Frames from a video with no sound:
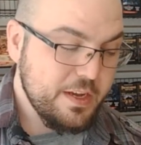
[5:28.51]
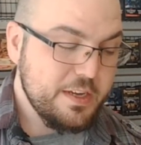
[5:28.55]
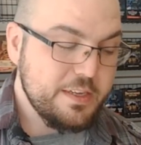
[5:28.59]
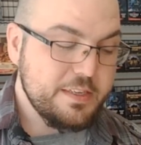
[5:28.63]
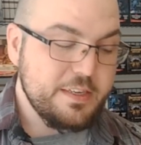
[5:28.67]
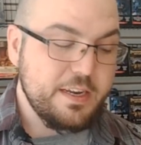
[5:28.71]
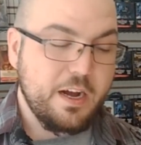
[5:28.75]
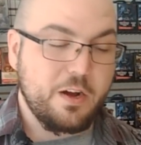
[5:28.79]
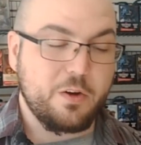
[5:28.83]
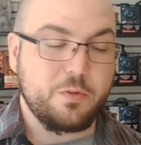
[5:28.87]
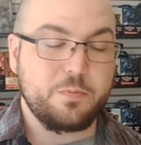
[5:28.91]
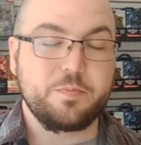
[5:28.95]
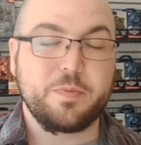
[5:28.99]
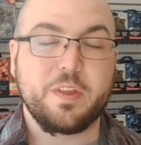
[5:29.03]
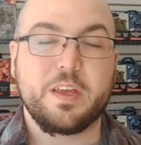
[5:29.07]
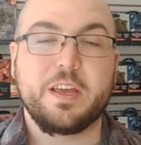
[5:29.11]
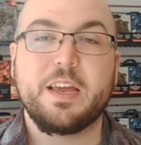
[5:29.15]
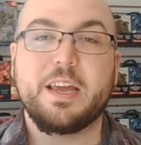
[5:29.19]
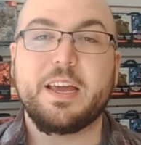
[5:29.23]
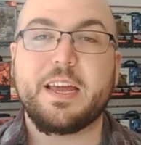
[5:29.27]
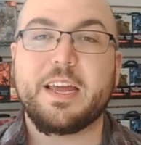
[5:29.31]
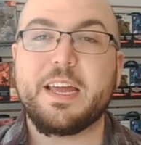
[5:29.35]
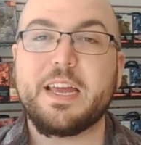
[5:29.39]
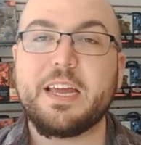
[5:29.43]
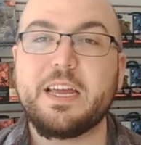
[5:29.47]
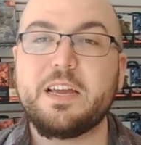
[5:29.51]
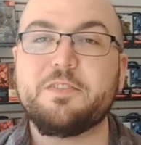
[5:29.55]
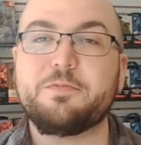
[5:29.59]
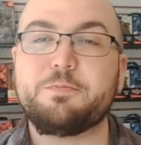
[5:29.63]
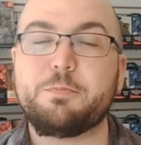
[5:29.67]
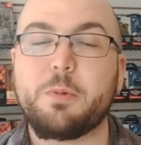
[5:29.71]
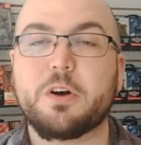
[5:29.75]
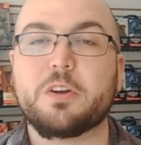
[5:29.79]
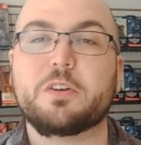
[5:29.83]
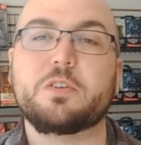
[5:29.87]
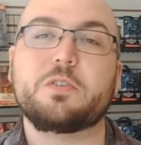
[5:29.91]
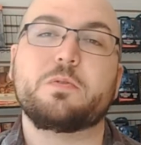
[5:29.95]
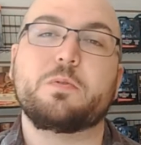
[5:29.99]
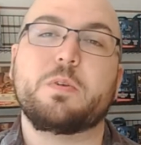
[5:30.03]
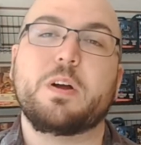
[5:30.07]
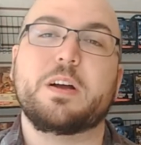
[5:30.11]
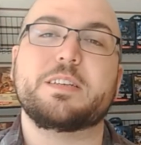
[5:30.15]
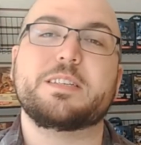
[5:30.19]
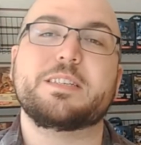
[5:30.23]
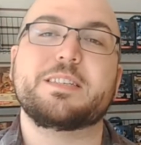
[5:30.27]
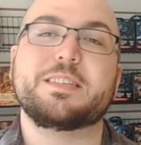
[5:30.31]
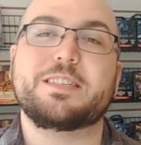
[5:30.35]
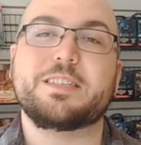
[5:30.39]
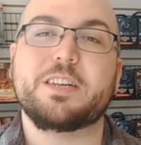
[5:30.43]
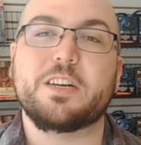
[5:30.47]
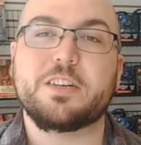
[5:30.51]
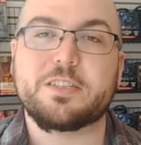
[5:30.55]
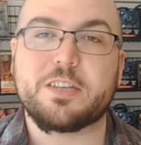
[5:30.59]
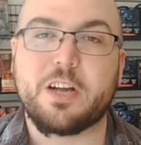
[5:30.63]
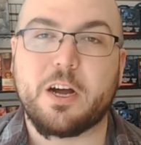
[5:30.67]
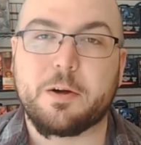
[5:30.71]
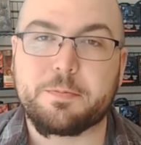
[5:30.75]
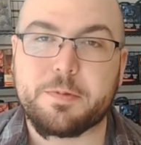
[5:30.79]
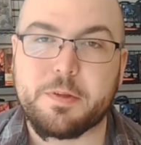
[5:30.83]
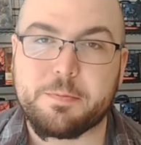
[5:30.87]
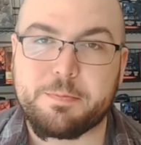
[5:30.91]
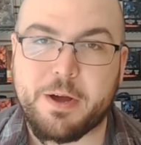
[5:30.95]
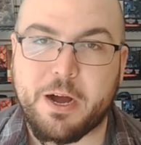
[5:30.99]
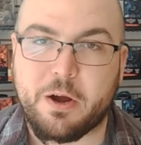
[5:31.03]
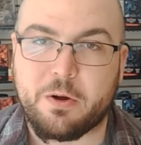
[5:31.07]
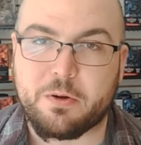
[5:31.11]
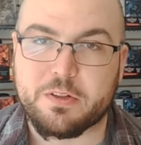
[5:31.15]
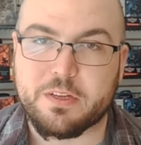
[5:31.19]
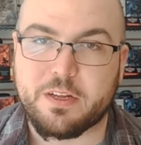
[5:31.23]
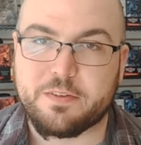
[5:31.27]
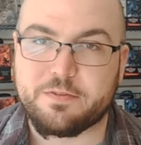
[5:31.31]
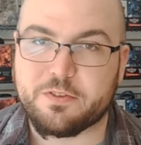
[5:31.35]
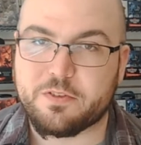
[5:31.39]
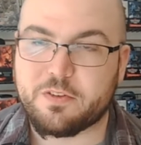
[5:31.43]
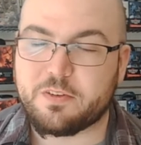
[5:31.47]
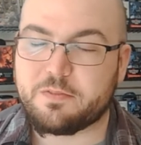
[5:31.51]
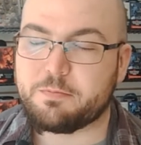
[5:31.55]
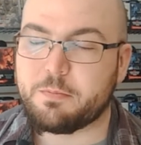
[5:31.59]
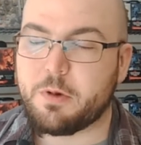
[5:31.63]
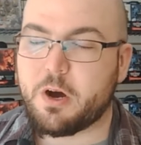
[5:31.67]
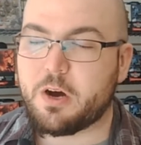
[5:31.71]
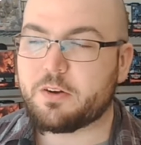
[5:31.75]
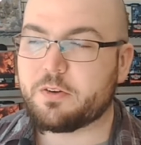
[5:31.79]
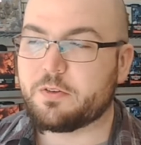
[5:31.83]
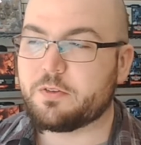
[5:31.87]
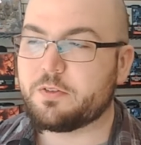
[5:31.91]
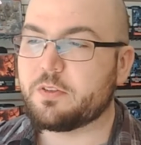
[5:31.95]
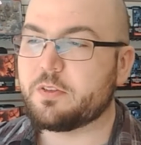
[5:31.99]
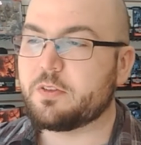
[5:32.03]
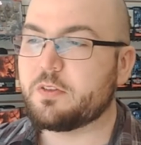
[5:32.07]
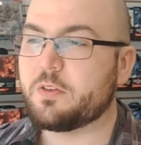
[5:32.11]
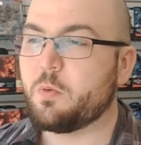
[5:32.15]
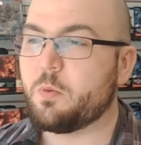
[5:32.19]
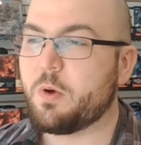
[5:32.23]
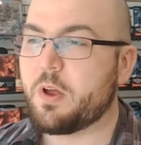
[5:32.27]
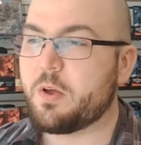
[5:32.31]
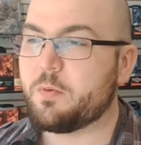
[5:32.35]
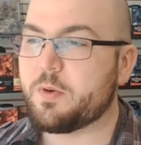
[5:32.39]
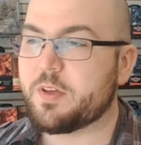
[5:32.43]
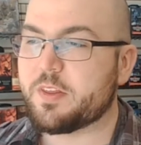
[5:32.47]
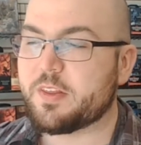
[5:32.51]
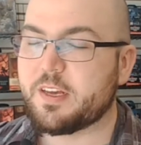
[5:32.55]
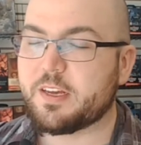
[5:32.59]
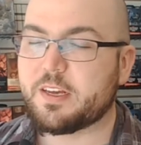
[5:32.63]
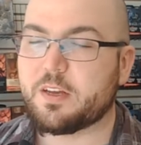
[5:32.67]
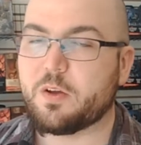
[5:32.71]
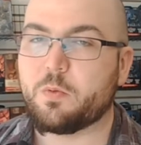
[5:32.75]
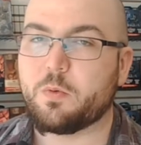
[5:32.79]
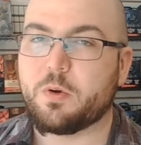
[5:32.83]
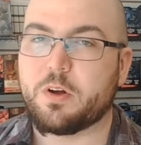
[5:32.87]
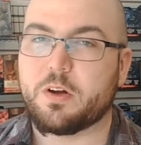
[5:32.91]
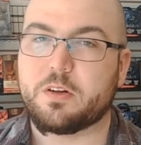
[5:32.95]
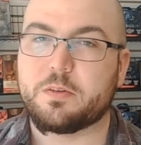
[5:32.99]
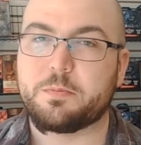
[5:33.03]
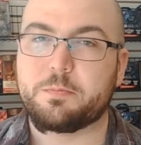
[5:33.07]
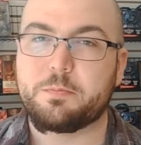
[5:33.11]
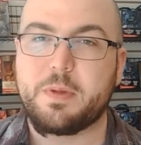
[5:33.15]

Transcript: Now, if Modern Horizons does up the power level of Modern the way we think it will,